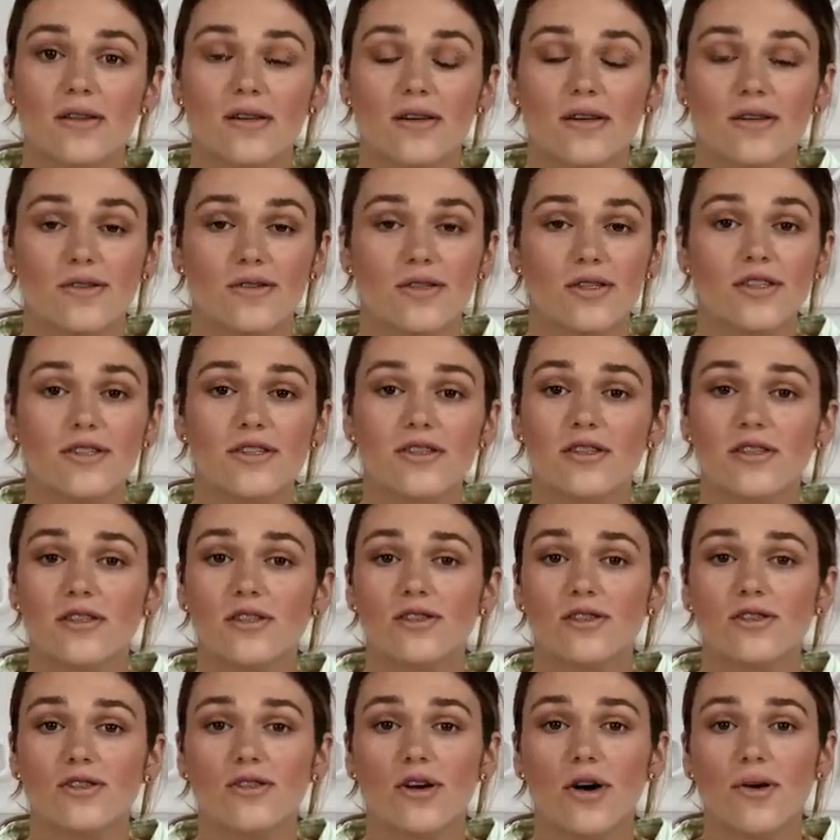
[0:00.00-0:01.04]
They're seriously
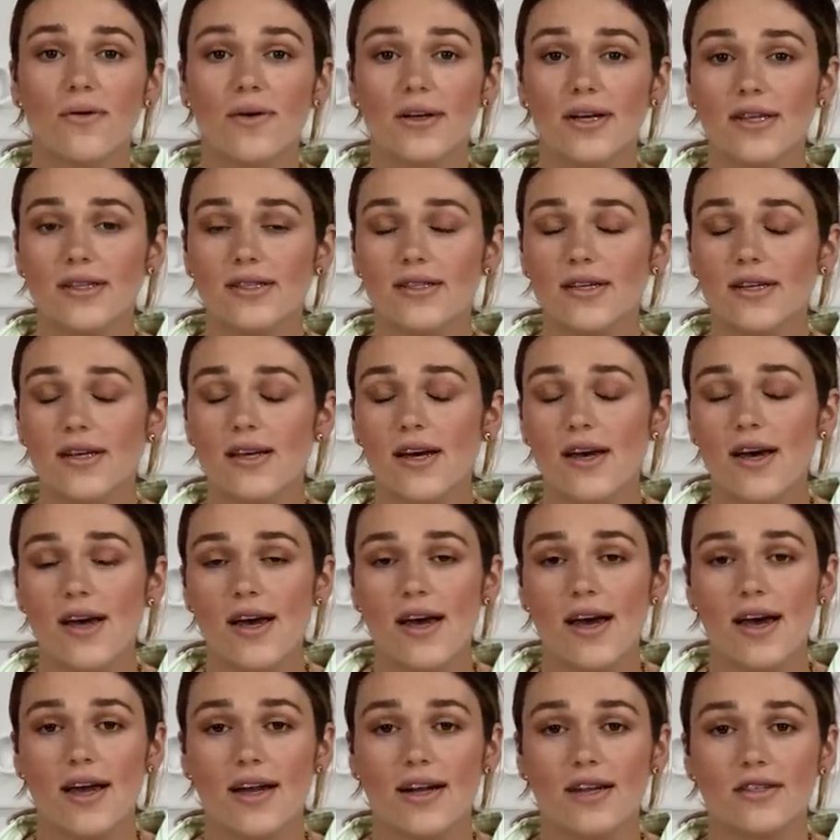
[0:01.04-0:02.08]
so easy
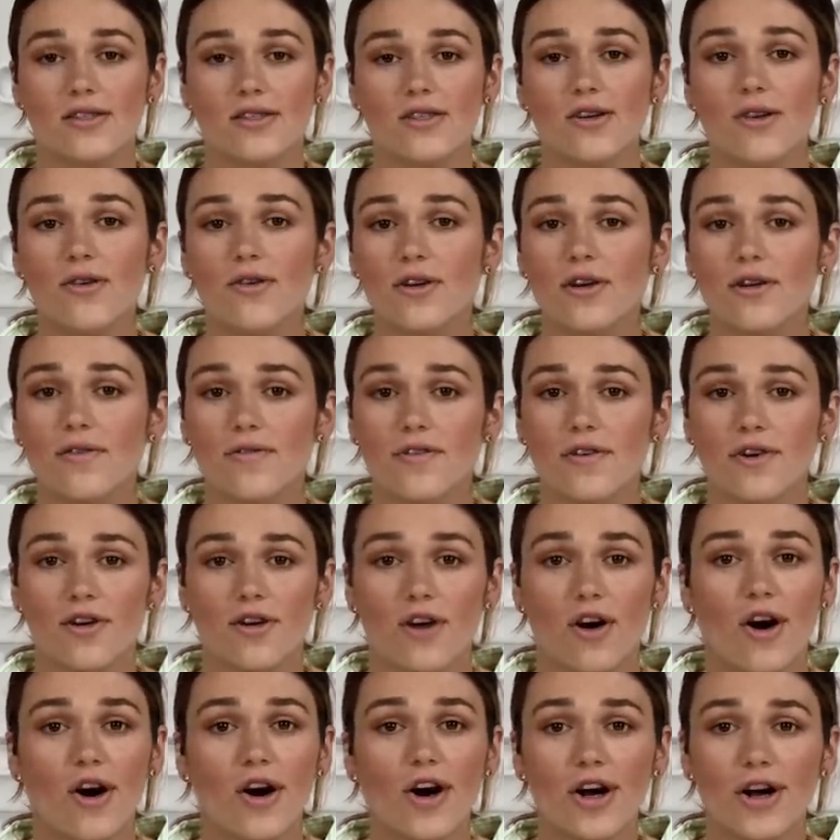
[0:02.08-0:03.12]
and it's so good for your
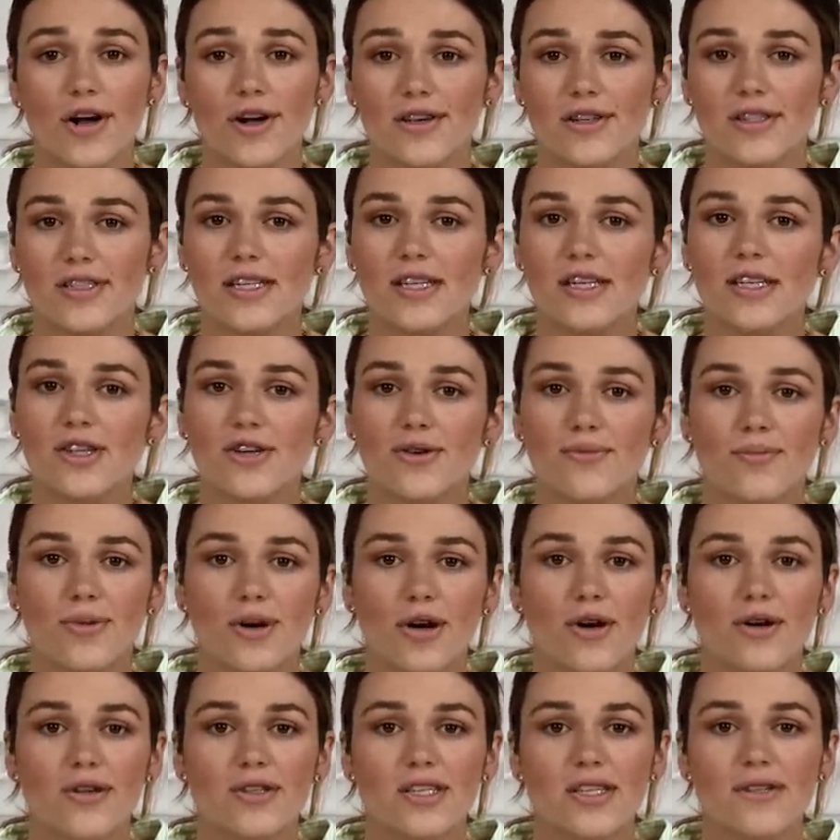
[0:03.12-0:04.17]
heart, your teeth, your
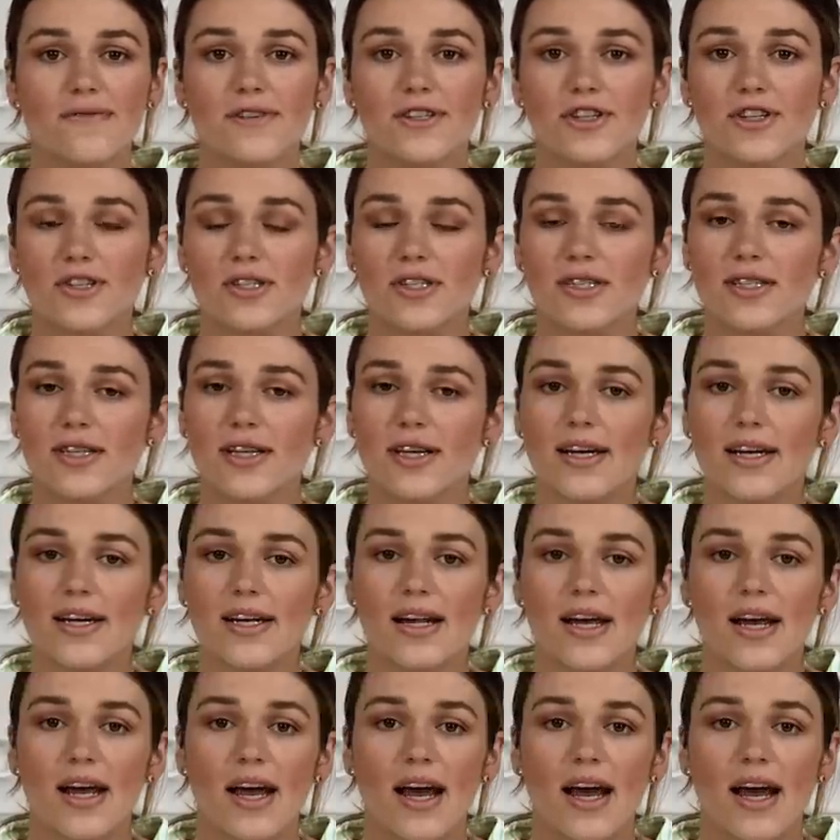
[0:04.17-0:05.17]
bones, even your skin.